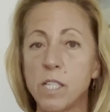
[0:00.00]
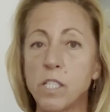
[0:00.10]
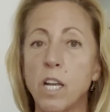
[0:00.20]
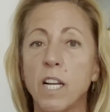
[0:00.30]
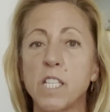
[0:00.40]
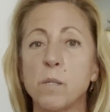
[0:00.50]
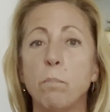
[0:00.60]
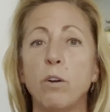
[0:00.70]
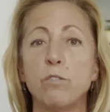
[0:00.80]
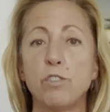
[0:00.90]
sun
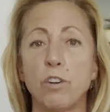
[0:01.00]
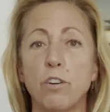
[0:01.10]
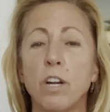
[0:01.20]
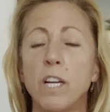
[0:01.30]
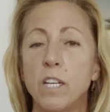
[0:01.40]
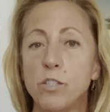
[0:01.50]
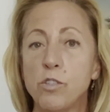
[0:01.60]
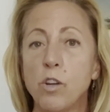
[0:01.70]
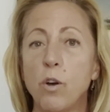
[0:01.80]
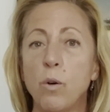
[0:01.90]
exposure.
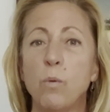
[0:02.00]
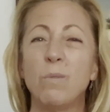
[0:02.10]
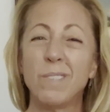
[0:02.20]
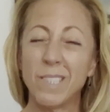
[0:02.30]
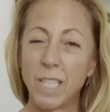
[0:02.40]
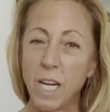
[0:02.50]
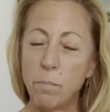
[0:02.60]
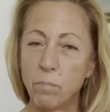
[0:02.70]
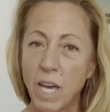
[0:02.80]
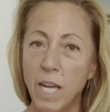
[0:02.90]
So
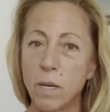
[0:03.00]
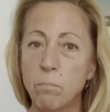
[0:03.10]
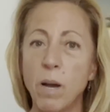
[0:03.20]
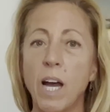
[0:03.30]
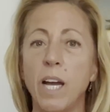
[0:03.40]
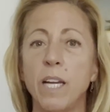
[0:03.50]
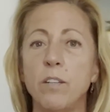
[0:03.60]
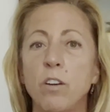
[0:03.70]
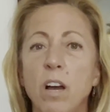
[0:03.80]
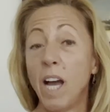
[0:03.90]
keep that in
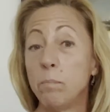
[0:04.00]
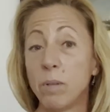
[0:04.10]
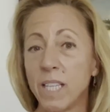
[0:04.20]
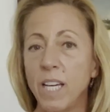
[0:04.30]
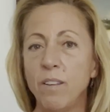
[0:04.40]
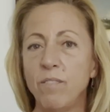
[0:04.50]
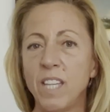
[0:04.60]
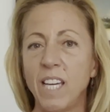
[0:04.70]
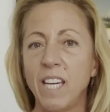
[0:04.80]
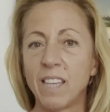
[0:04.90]
mind. I believe
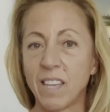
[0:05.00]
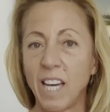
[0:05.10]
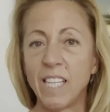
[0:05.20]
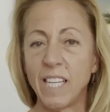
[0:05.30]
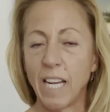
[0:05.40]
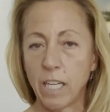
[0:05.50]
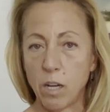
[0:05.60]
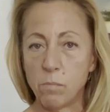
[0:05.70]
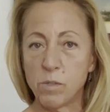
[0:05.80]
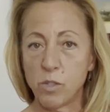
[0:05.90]
the lighting that
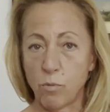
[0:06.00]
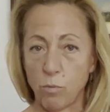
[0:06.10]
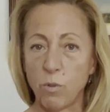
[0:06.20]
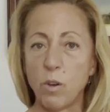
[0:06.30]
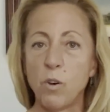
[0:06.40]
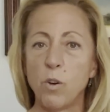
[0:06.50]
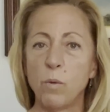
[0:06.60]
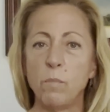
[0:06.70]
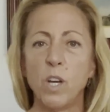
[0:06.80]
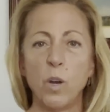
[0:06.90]
comes through the
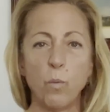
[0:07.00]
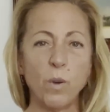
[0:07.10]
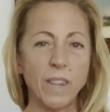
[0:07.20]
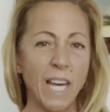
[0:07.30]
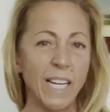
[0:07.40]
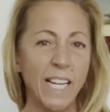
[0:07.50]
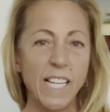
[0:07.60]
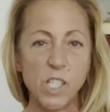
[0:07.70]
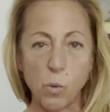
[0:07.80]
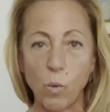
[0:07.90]
home with that
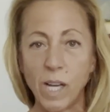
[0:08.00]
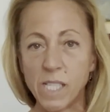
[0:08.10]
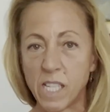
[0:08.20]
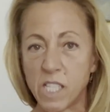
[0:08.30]
east-west